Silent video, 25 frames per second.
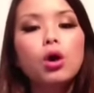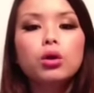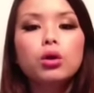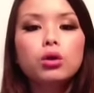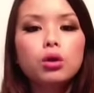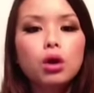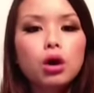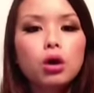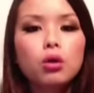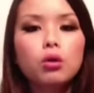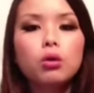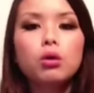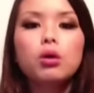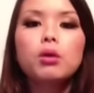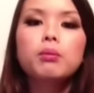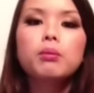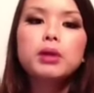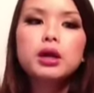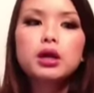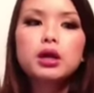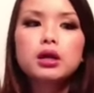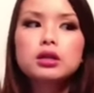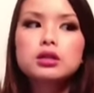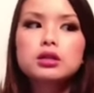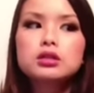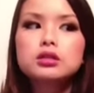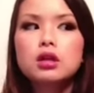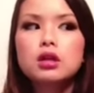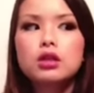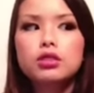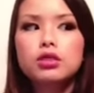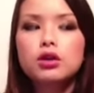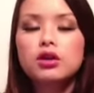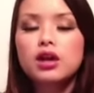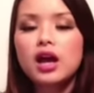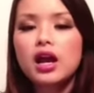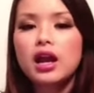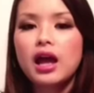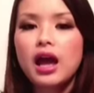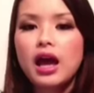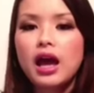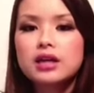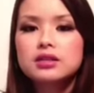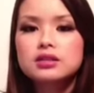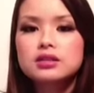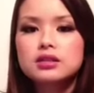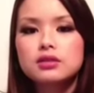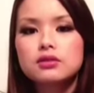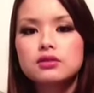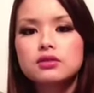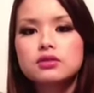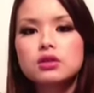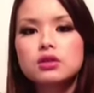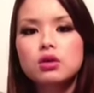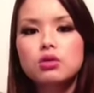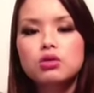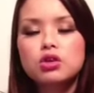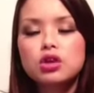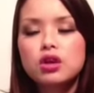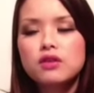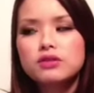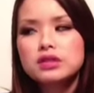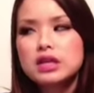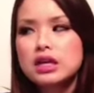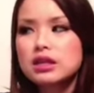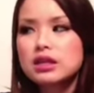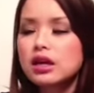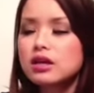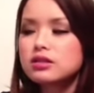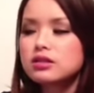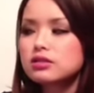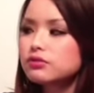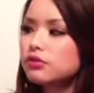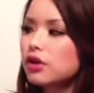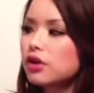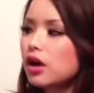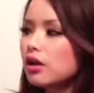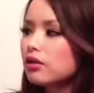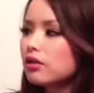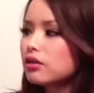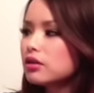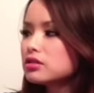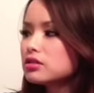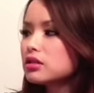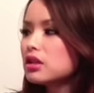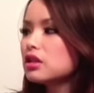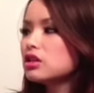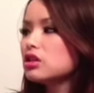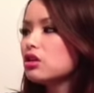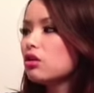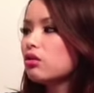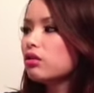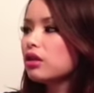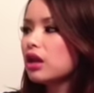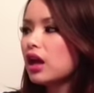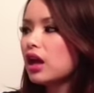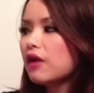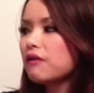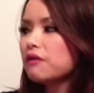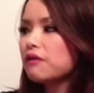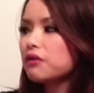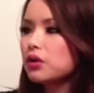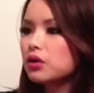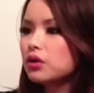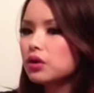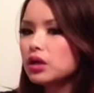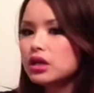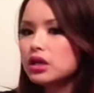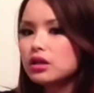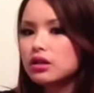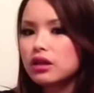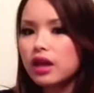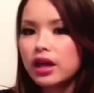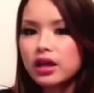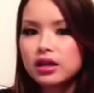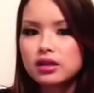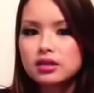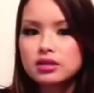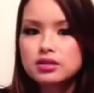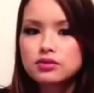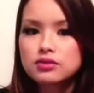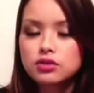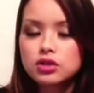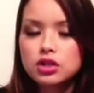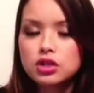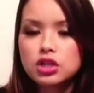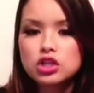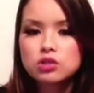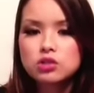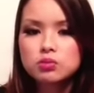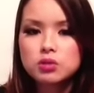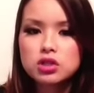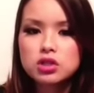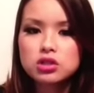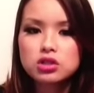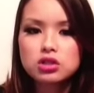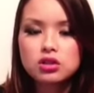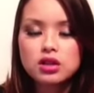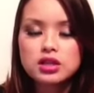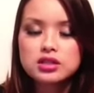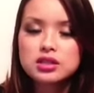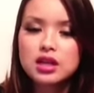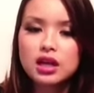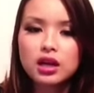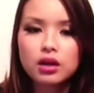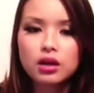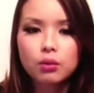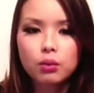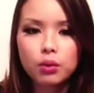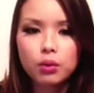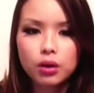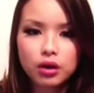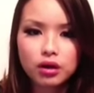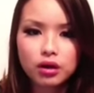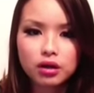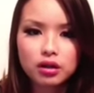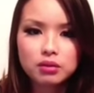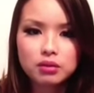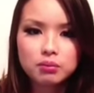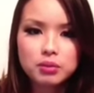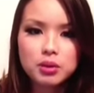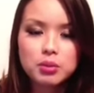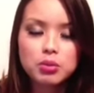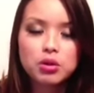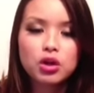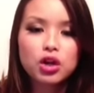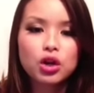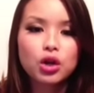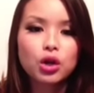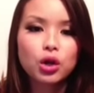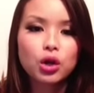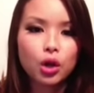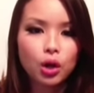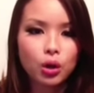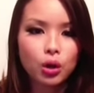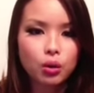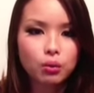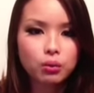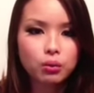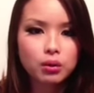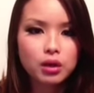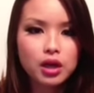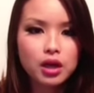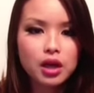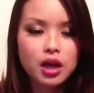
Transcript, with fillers: No, because they're not active. So you have 10,000 followers and then you only have 30 likes for each picture. That's not going to work. People are going to know.